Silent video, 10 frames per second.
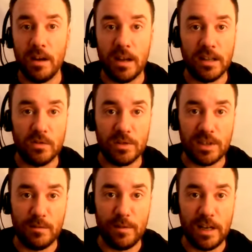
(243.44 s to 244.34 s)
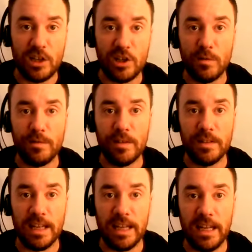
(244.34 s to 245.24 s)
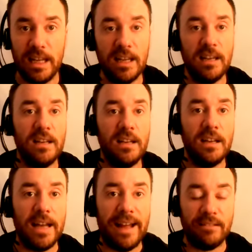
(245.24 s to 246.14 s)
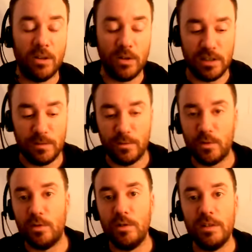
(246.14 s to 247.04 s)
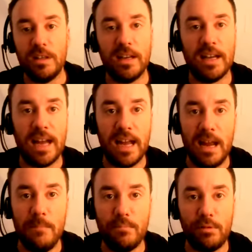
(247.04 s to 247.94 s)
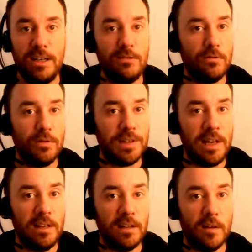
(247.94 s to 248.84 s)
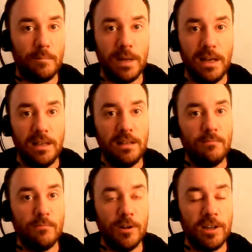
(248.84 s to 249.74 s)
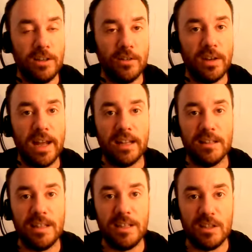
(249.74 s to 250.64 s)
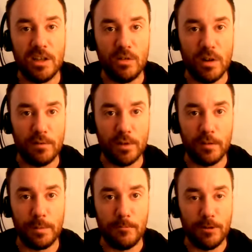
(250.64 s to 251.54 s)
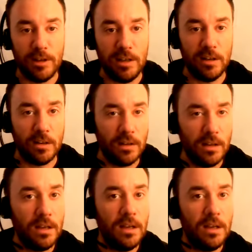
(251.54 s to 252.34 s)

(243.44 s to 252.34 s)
and also finish off the outlines for a prequel thing that I've been working on and this new novel that I've been working on.